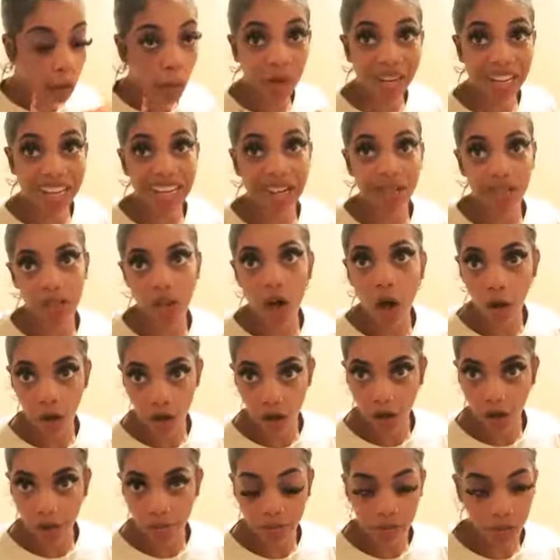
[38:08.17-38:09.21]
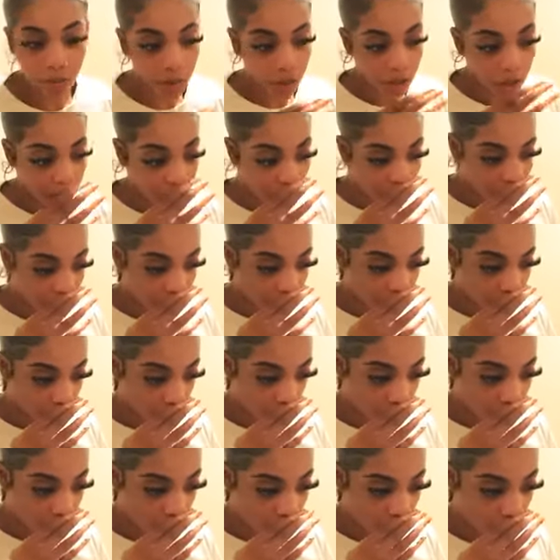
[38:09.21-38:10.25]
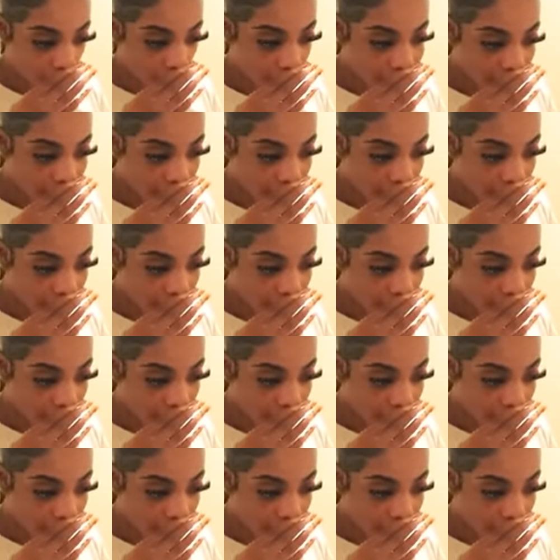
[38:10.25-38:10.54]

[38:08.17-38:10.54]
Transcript: we wanna get a vlog. Ooh.